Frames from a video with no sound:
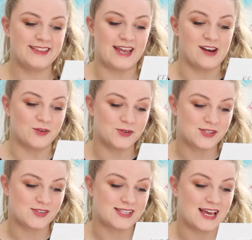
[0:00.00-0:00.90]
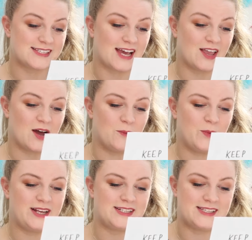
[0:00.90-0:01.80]
Then it also says, I
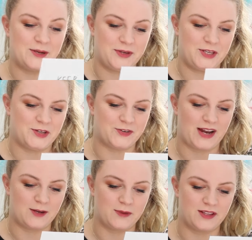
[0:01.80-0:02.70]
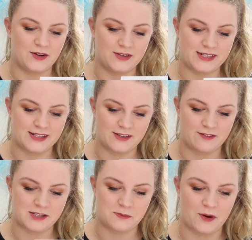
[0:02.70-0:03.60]
can't wait to see what you create with the contents
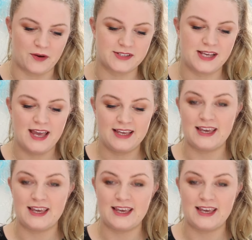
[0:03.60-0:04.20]
of this box.